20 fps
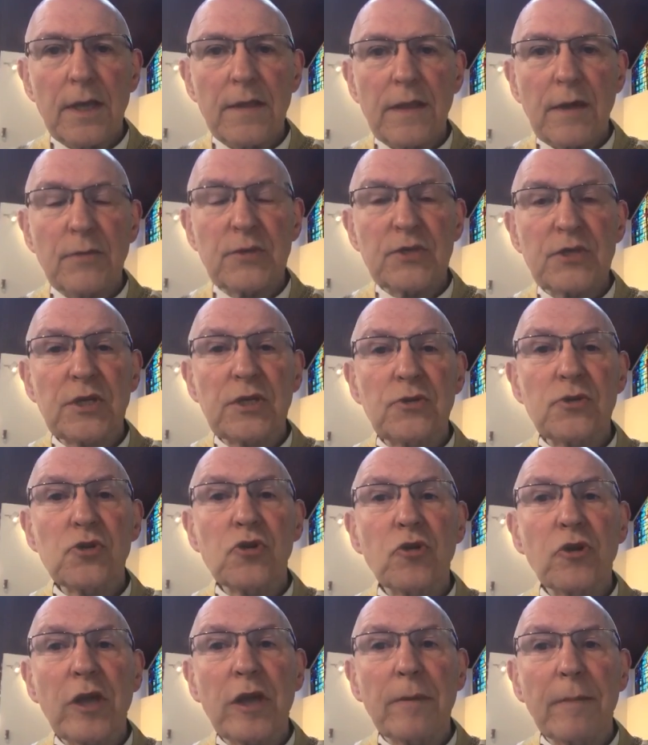They were still
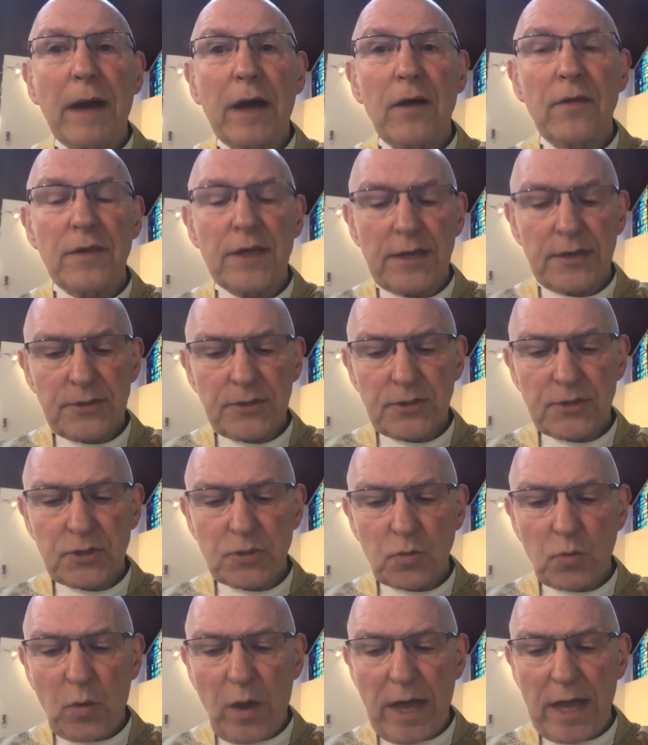talking about
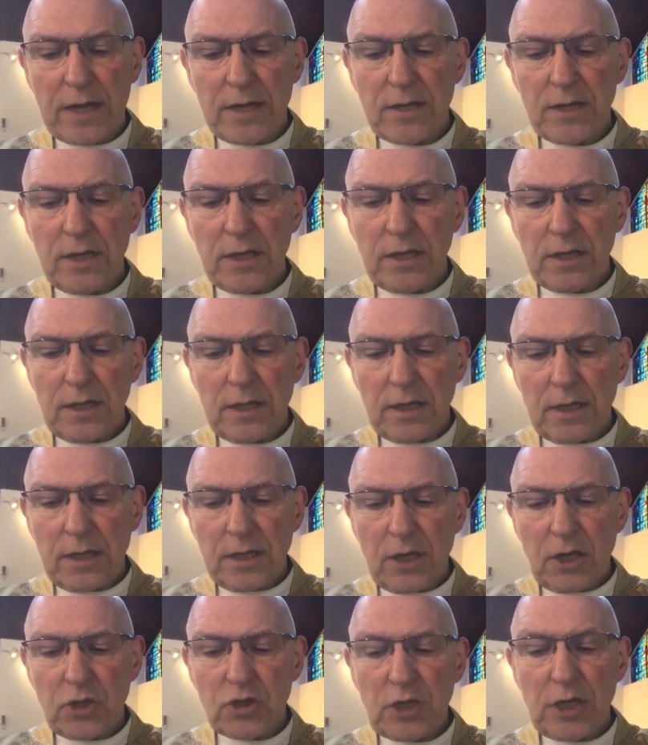this when
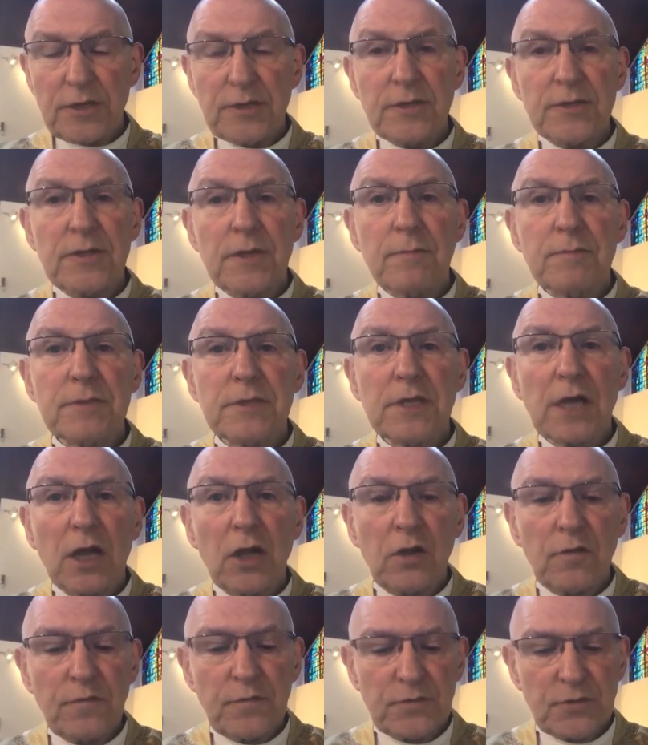Jesus
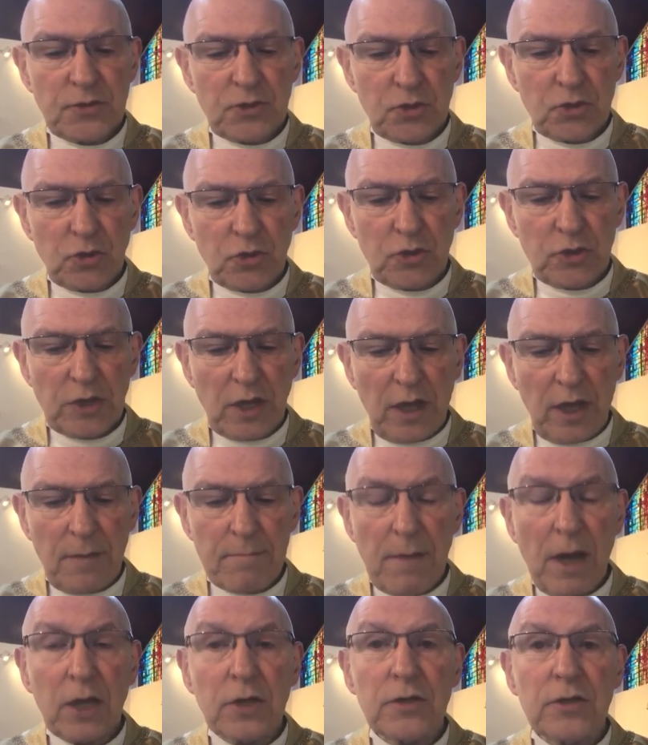himself stood
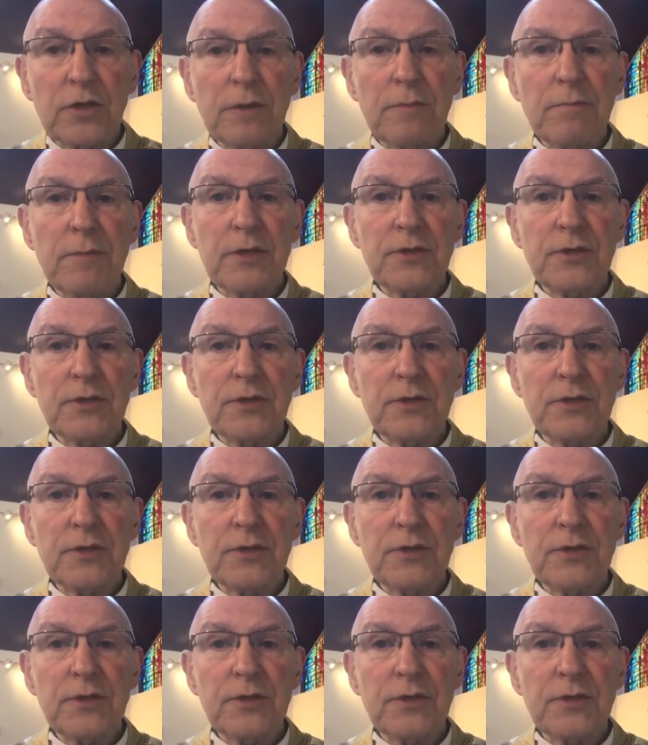among them